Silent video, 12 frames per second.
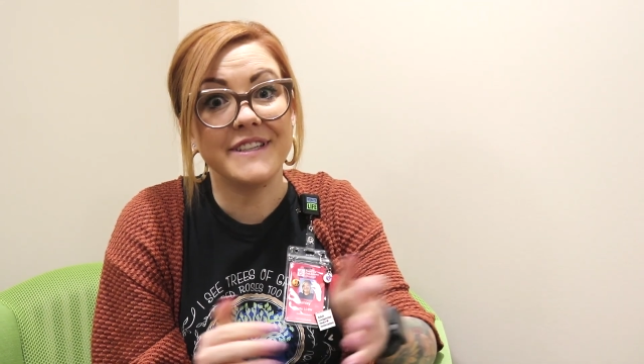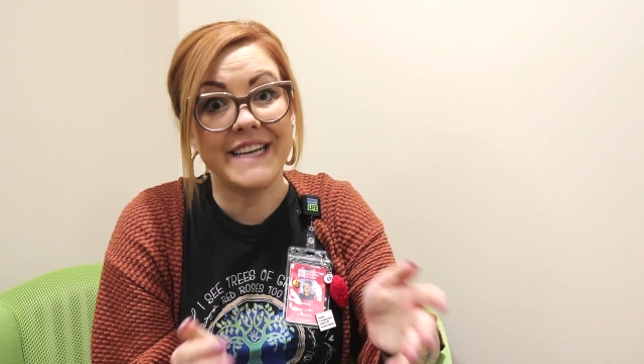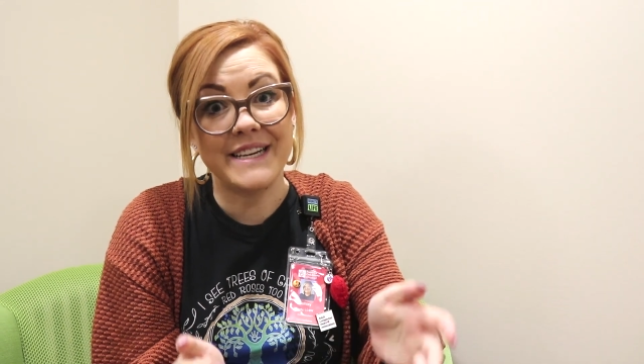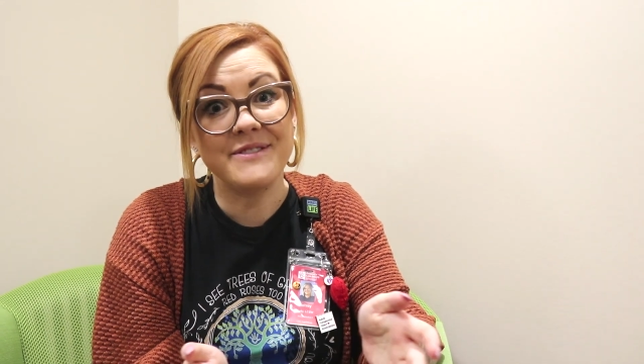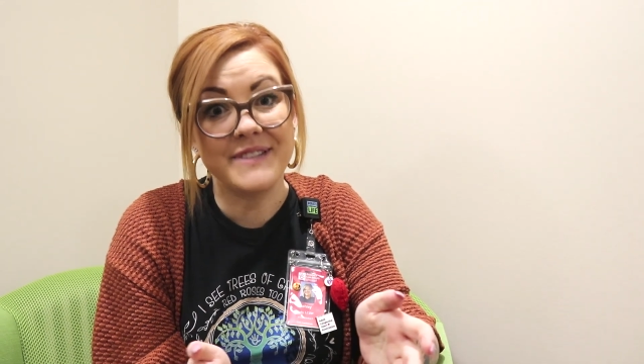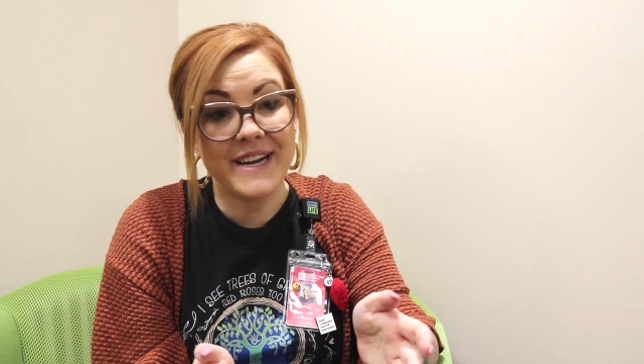
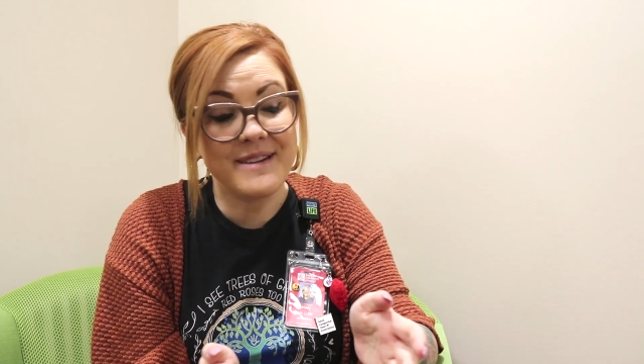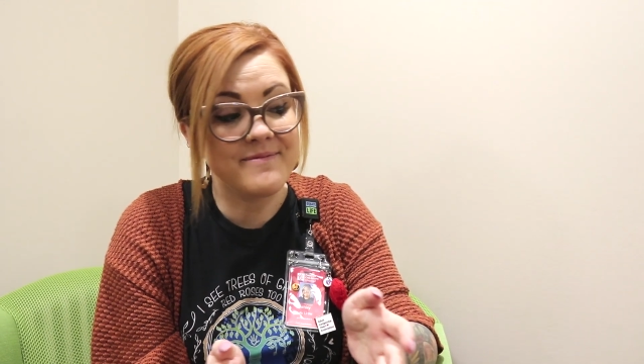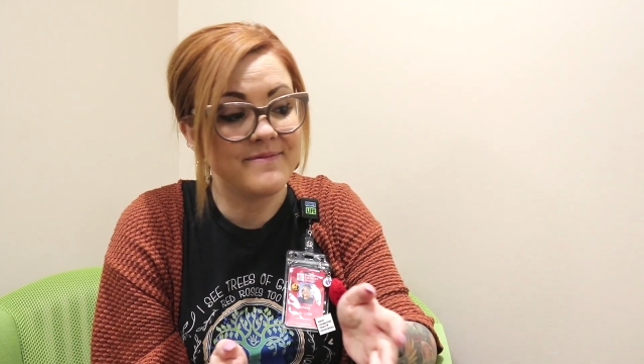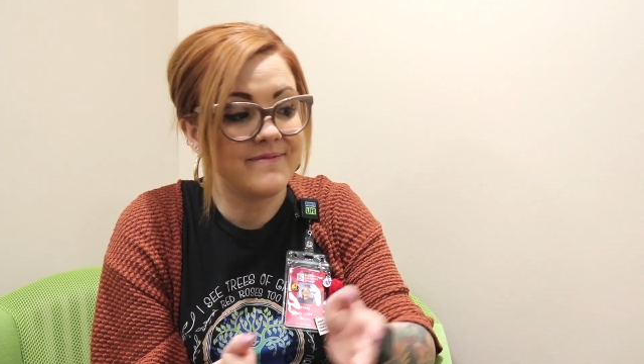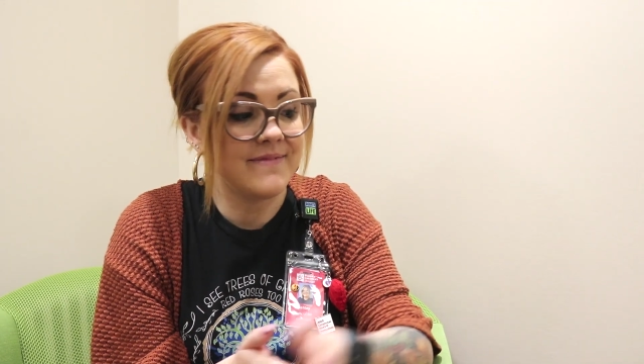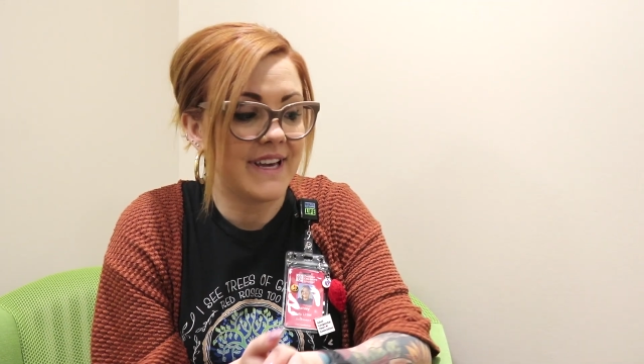
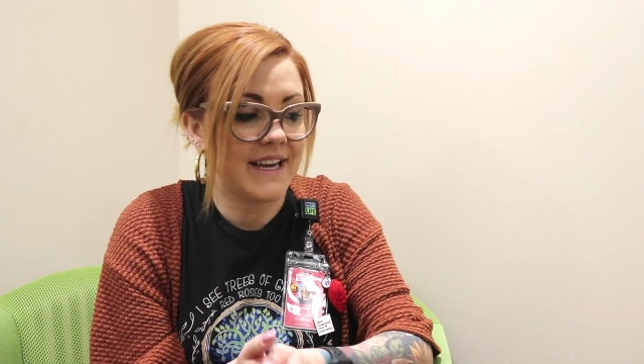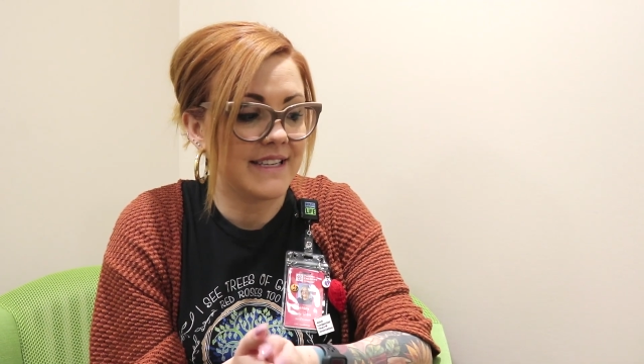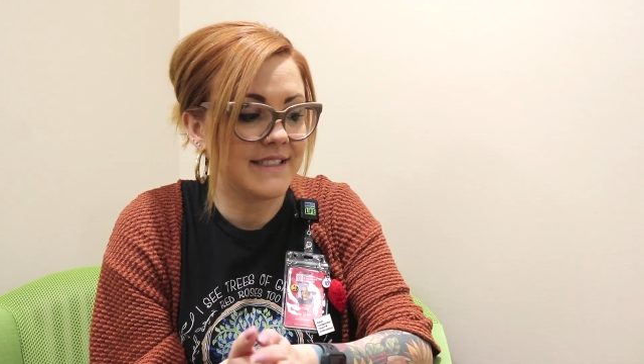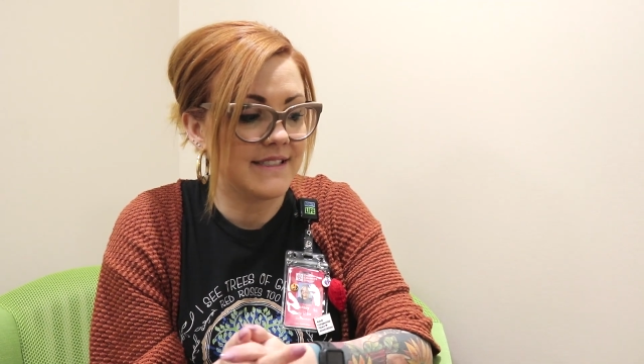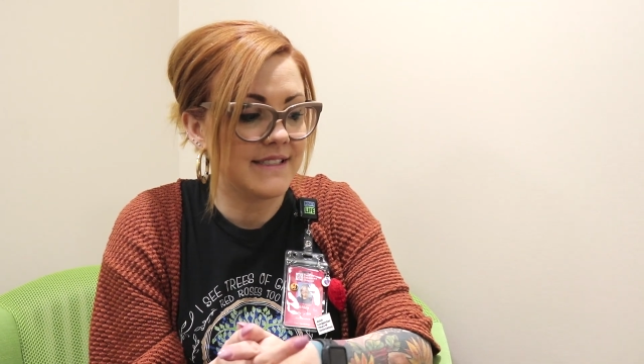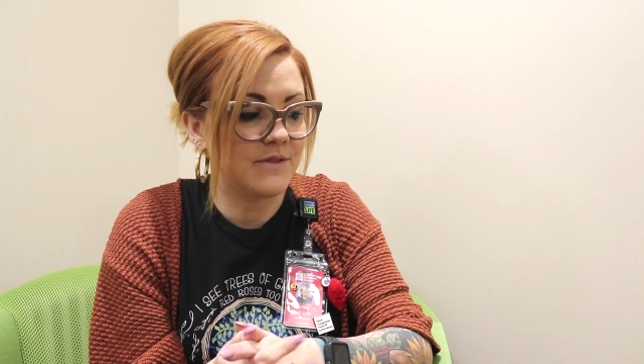lifetime.
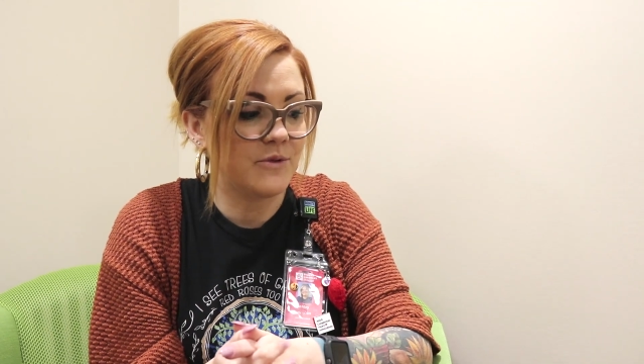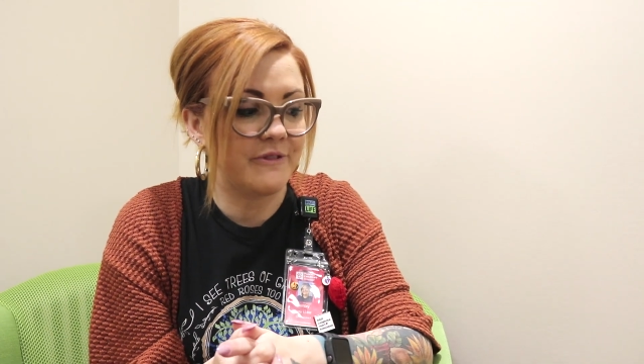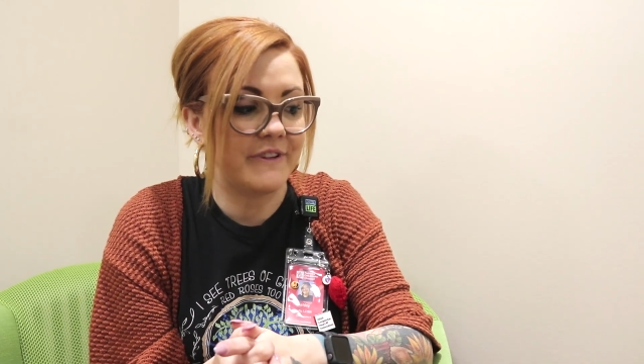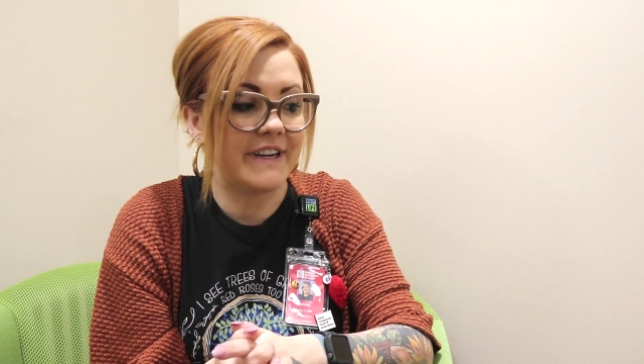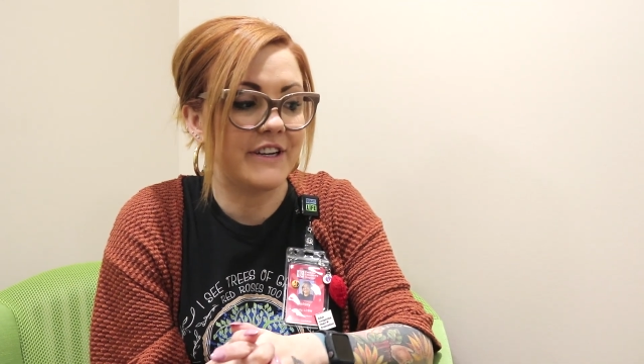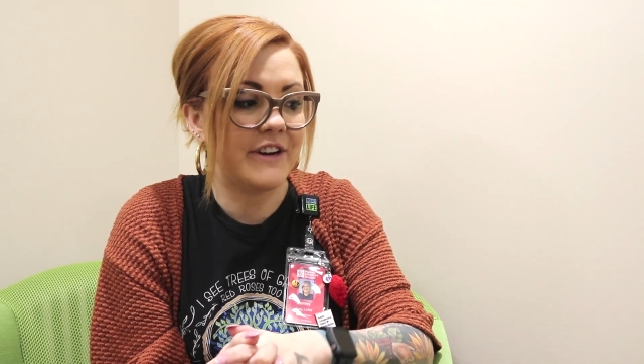And we're
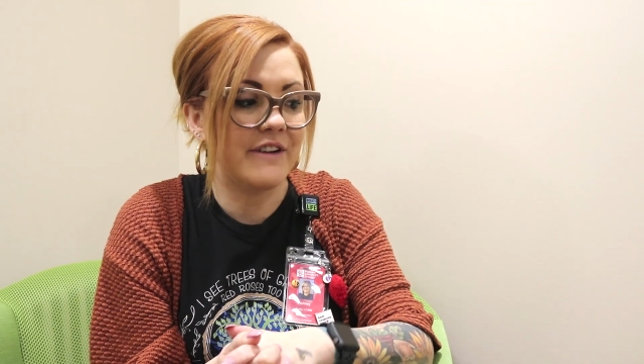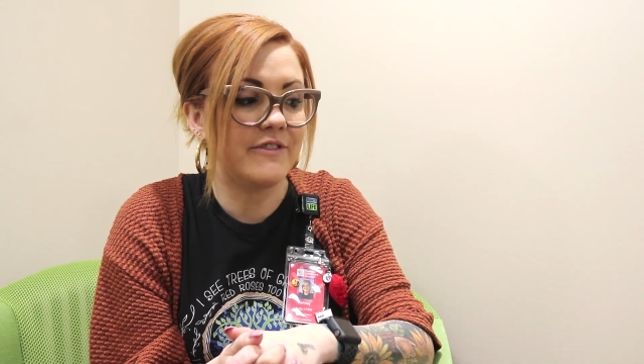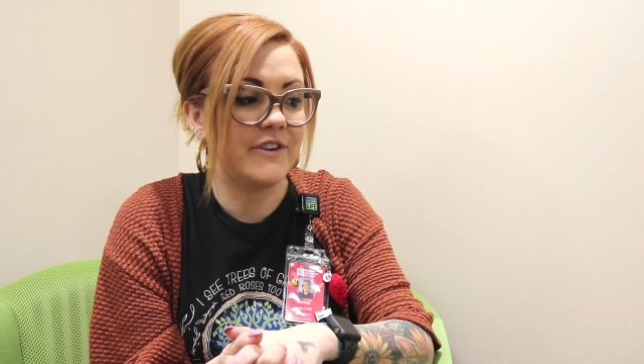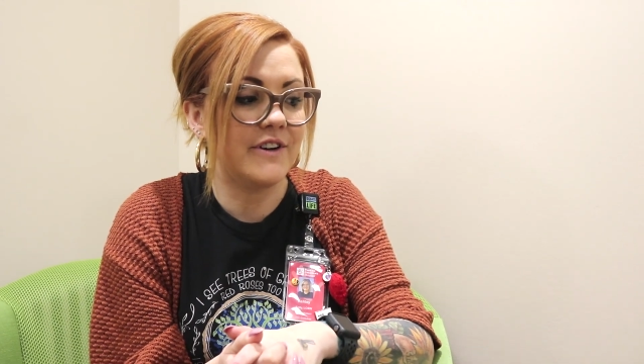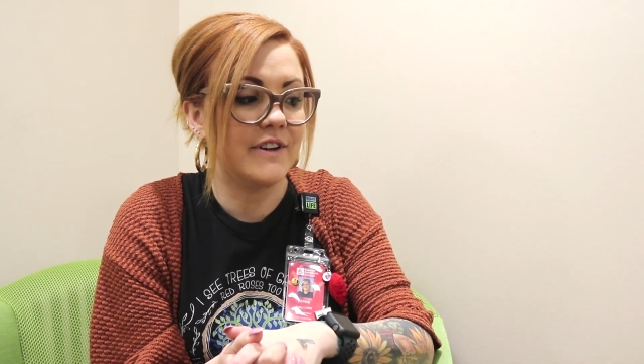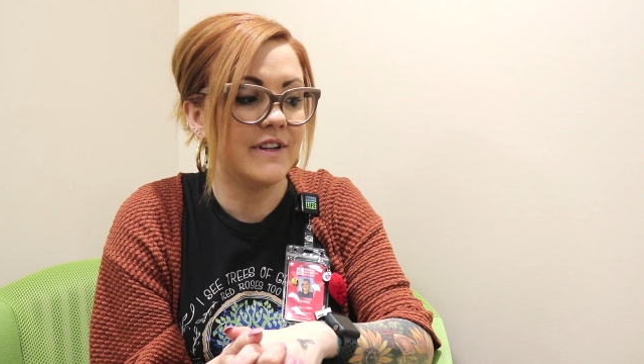very
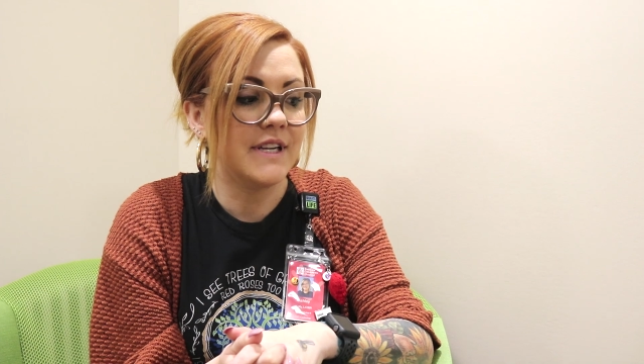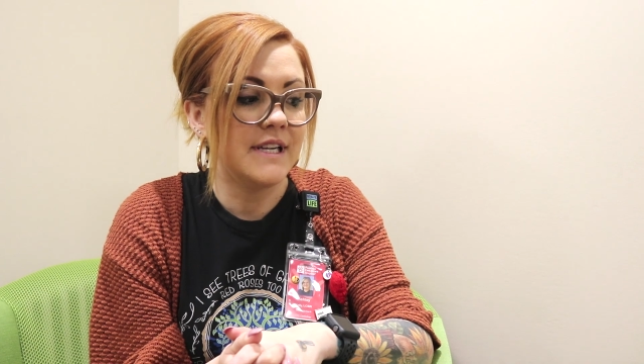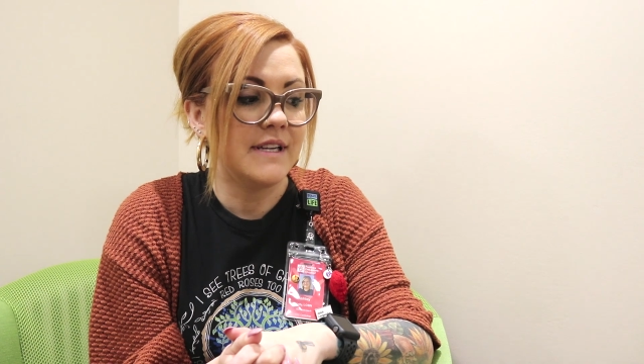grateful